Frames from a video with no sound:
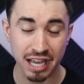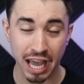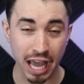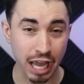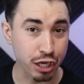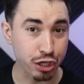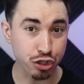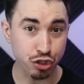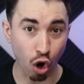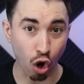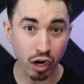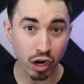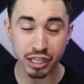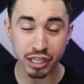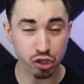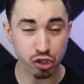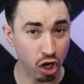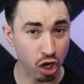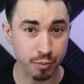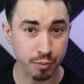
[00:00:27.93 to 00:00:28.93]
And Yianni
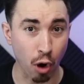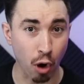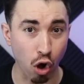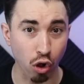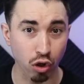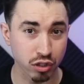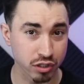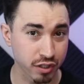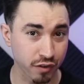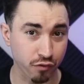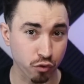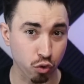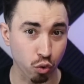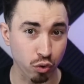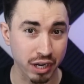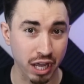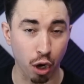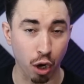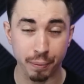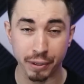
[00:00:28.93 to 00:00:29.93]
Diakomihalis of
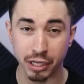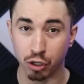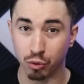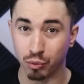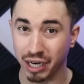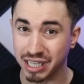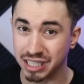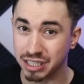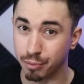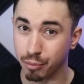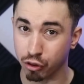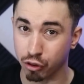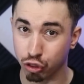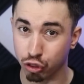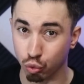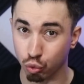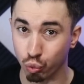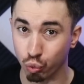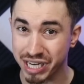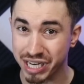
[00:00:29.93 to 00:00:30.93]
Cornell being ranked number
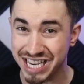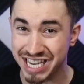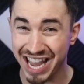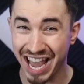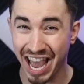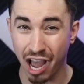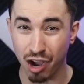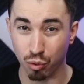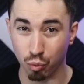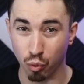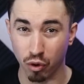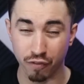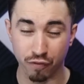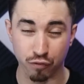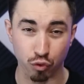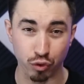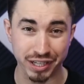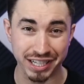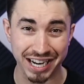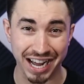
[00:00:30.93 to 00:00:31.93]
three at
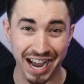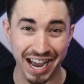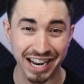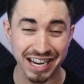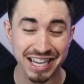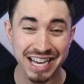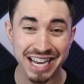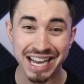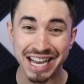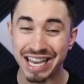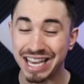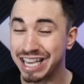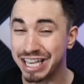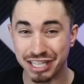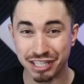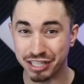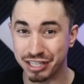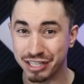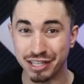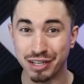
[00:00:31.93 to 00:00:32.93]
149
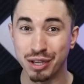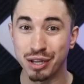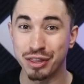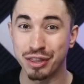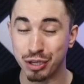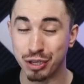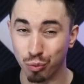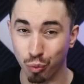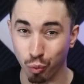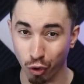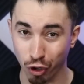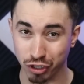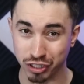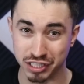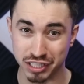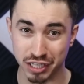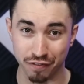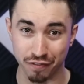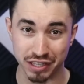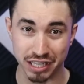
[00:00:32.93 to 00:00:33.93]
isn't the
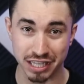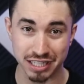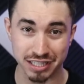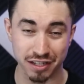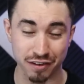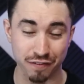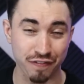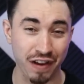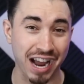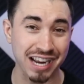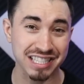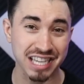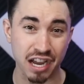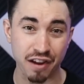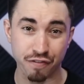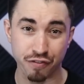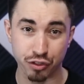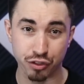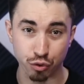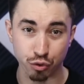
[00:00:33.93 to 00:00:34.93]
worst of these. In fact, I
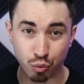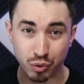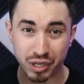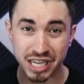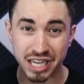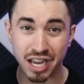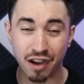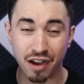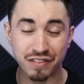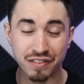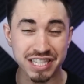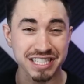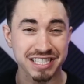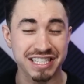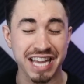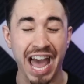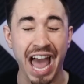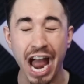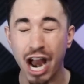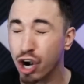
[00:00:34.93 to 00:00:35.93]
have three of these
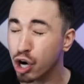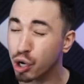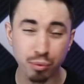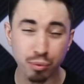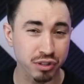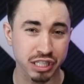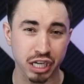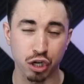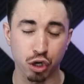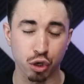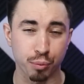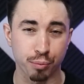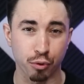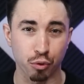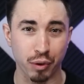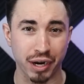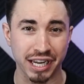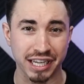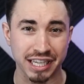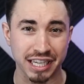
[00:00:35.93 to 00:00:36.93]
terrible, terrible
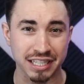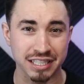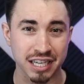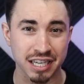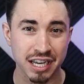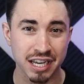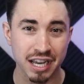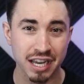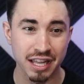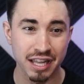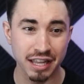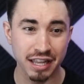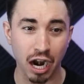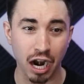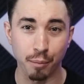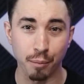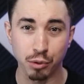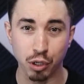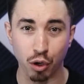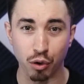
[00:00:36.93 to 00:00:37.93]
rankings that
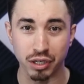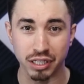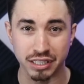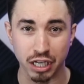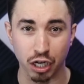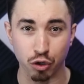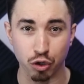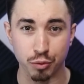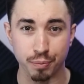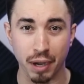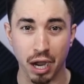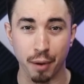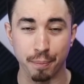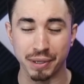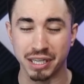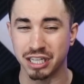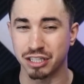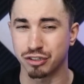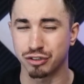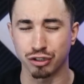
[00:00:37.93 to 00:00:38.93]
I'm going to tell you about
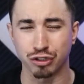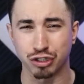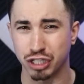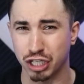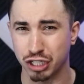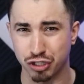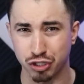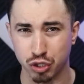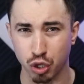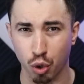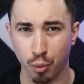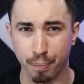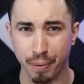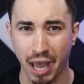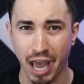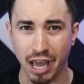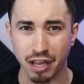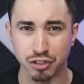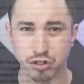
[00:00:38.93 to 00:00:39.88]
because they're just so bad.